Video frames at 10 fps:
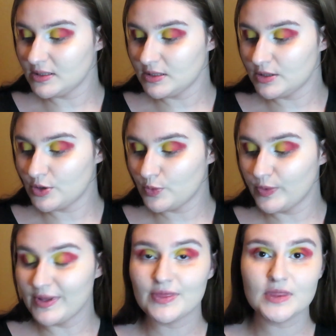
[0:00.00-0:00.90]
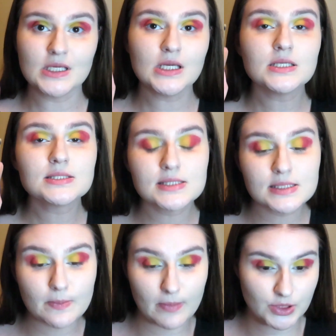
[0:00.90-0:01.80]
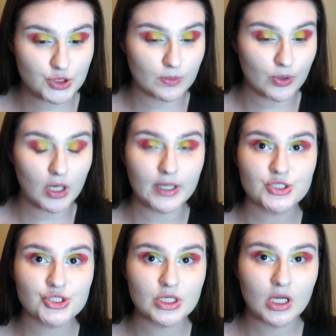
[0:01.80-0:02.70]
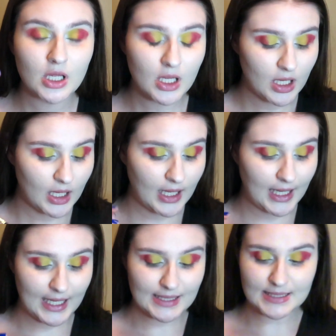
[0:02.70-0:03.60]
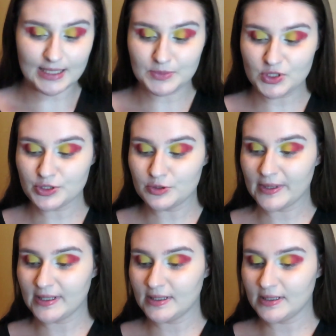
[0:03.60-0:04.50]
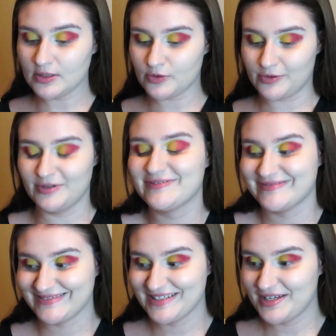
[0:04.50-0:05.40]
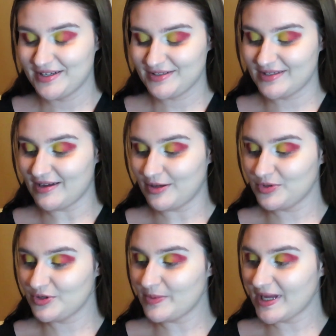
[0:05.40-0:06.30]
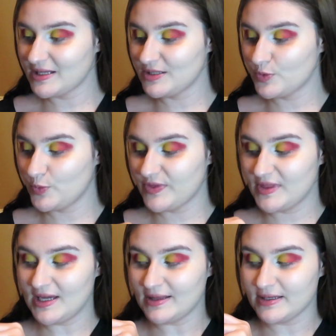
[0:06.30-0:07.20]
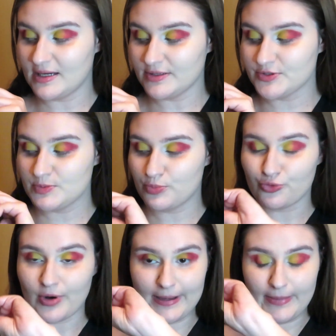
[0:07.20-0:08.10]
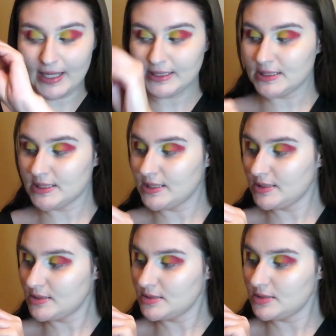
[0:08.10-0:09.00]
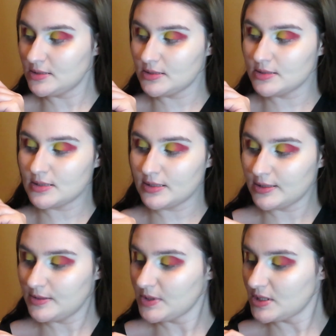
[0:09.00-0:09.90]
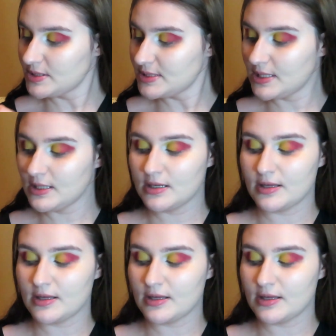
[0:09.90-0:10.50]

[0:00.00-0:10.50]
in with the smudger brush, and I'm gonna go back, I'm gonna go back in with the LA Colors Bright palette again, and I am gonna take